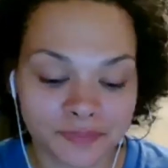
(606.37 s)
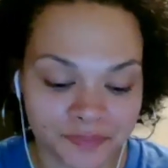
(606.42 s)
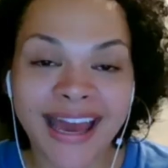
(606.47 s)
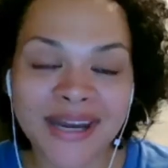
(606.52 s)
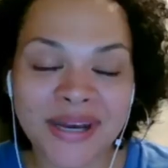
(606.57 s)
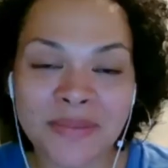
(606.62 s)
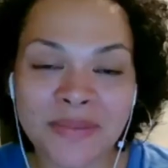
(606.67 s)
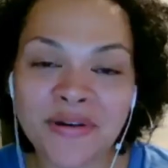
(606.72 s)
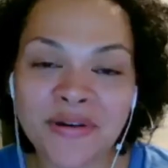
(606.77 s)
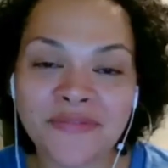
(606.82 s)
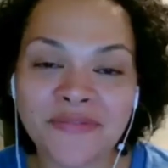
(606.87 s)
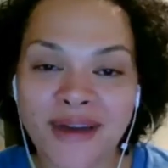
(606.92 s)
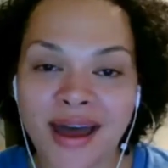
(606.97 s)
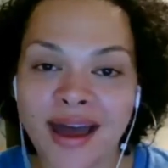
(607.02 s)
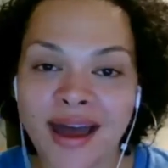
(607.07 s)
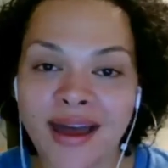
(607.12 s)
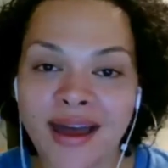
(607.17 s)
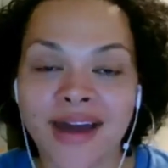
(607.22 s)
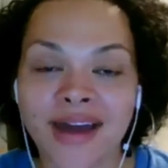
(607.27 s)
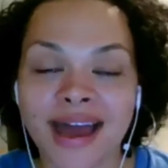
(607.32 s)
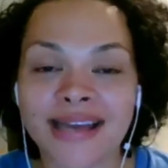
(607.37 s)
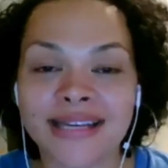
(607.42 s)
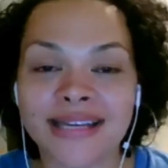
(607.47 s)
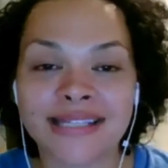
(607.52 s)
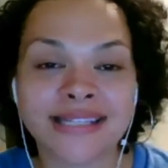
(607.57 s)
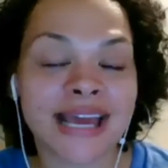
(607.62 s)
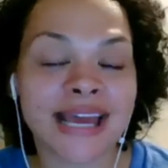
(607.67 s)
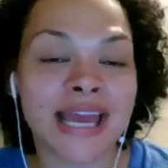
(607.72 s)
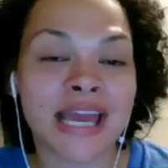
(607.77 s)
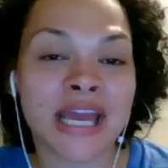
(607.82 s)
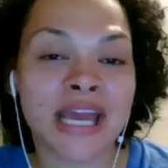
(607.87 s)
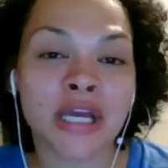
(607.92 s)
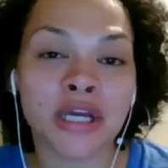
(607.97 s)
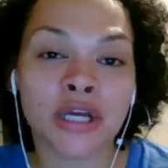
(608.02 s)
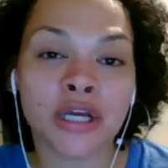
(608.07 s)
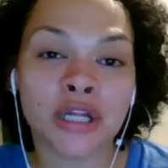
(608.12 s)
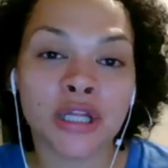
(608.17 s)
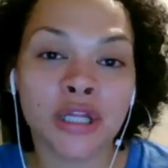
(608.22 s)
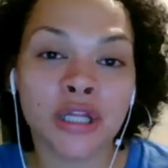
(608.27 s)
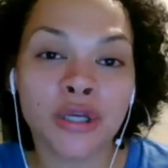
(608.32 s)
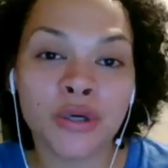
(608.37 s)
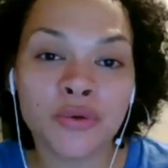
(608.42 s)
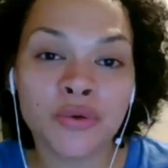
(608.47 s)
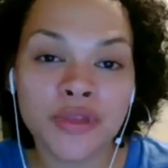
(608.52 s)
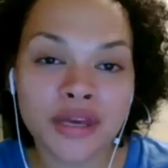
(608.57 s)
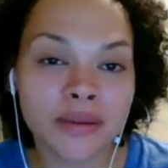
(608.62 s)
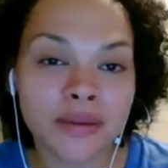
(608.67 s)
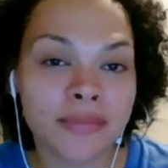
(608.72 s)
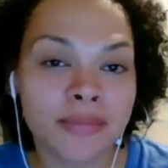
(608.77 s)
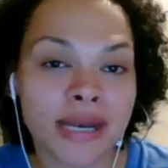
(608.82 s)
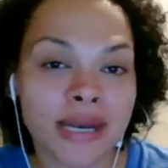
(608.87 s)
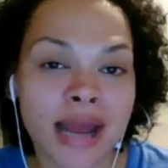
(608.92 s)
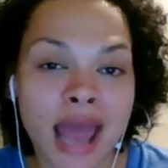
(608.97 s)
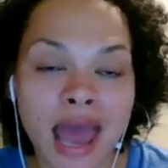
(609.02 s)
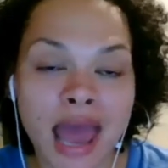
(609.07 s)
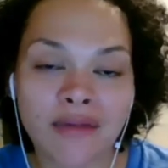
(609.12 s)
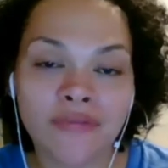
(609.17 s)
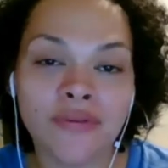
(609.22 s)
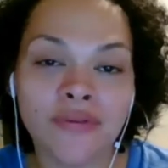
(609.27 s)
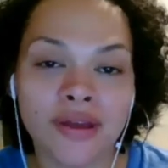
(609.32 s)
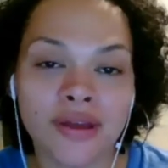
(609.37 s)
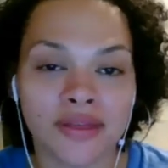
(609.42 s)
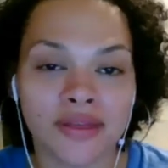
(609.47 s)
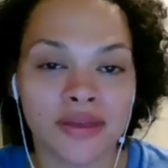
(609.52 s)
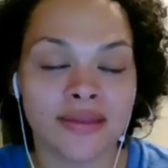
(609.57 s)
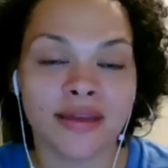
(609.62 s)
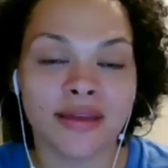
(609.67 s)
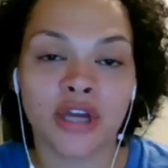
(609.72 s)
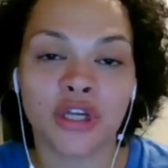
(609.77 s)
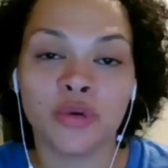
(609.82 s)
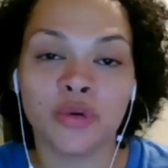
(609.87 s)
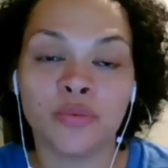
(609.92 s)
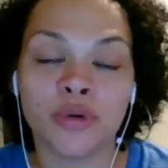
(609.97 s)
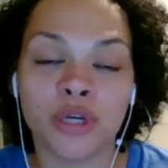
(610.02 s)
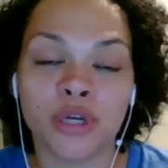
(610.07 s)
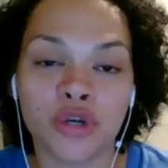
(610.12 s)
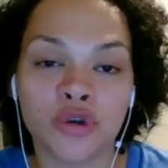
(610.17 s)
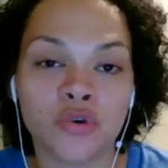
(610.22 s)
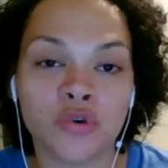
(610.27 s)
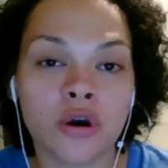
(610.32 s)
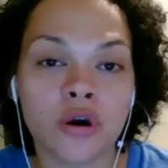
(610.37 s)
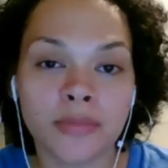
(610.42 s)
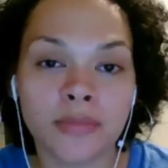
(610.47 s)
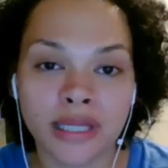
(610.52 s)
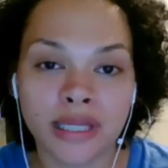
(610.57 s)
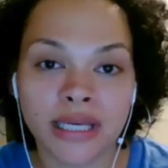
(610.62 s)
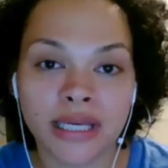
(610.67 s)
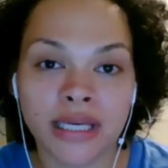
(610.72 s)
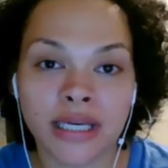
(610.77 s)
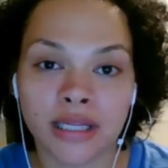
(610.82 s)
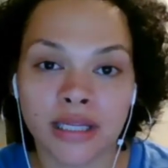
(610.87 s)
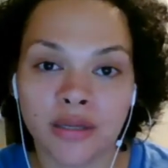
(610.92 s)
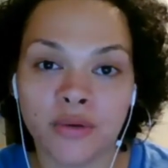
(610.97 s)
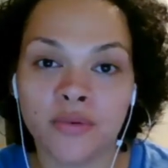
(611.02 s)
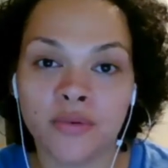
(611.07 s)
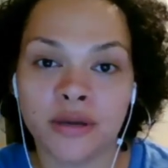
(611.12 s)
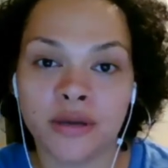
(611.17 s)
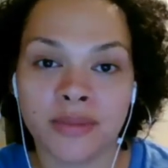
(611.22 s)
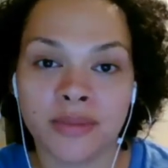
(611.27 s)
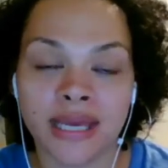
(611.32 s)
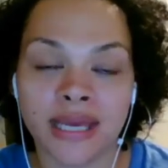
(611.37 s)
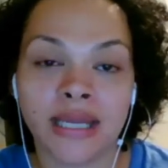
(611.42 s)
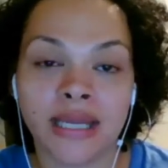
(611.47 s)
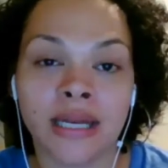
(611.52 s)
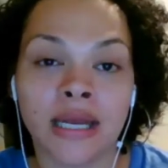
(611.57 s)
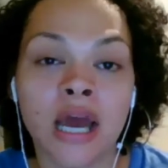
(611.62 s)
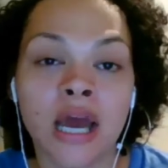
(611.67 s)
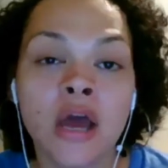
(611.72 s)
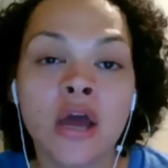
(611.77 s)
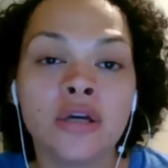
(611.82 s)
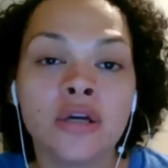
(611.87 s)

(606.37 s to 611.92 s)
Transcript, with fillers: And number five, I say include them in everything that you would normally include them in.